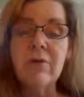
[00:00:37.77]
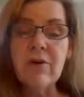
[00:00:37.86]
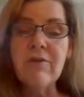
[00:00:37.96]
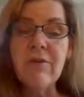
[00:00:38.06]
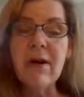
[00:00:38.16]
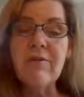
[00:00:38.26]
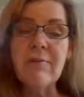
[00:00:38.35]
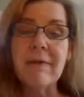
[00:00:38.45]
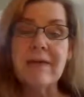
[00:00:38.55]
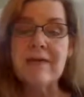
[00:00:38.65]
First off,
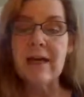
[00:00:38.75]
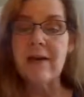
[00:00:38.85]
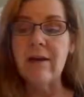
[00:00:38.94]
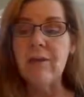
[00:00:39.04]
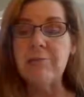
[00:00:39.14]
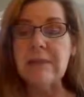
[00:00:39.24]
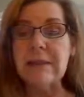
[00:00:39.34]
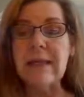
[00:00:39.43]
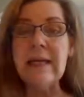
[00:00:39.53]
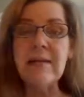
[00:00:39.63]
I'm going to tell you,
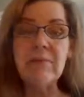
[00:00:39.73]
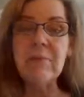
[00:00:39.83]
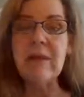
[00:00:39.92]
please,